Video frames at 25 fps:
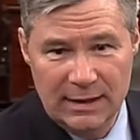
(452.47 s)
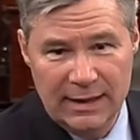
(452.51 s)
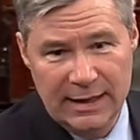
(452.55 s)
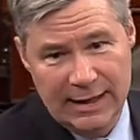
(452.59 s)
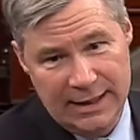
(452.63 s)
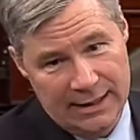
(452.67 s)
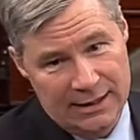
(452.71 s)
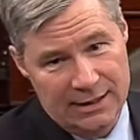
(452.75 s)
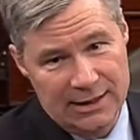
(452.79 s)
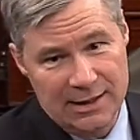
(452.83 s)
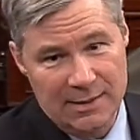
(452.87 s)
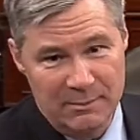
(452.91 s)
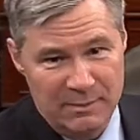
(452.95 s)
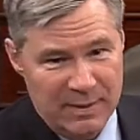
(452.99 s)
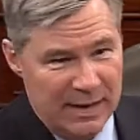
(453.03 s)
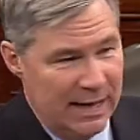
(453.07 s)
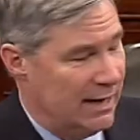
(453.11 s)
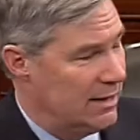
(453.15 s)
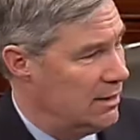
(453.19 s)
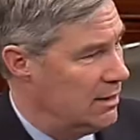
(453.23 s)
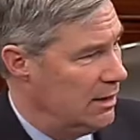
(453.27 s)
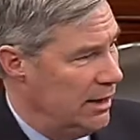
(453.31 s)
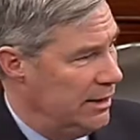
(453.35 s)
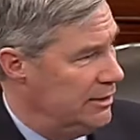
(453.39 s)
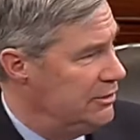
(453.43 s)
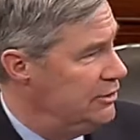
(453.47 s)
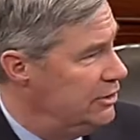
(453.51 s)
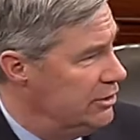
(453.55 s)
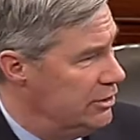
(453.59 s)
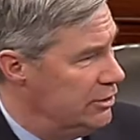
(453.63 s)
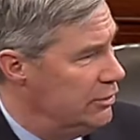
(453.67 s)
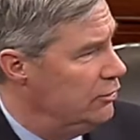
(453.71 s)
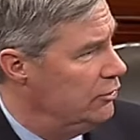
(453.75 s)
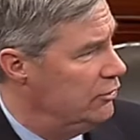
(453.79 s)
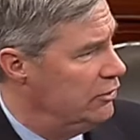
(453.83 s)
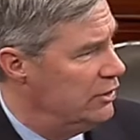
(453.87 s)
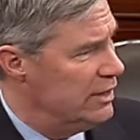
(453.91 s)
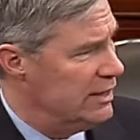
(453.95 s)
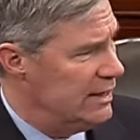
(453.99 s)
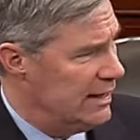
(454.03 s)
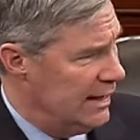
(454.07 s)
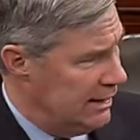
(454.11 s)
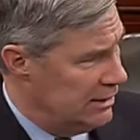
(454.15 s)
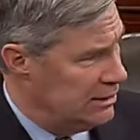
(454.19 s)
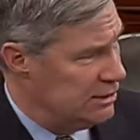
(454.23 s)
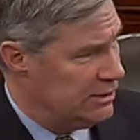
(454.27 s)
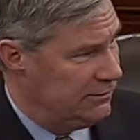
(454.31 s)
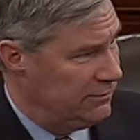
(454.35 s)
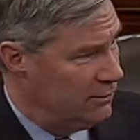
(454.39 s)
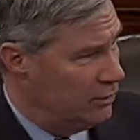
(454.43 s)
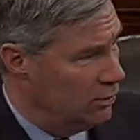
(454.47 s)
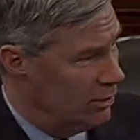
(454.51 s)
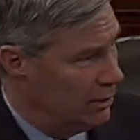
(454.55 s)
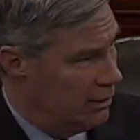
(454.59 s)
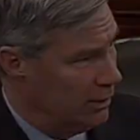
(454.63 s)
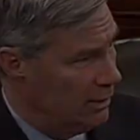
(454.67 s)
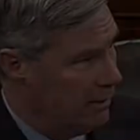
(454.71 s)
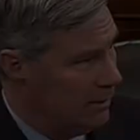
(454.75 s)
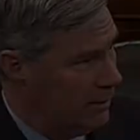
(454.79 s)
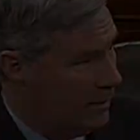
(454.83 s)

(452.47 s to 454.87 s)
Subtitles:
and come back onto the dance floor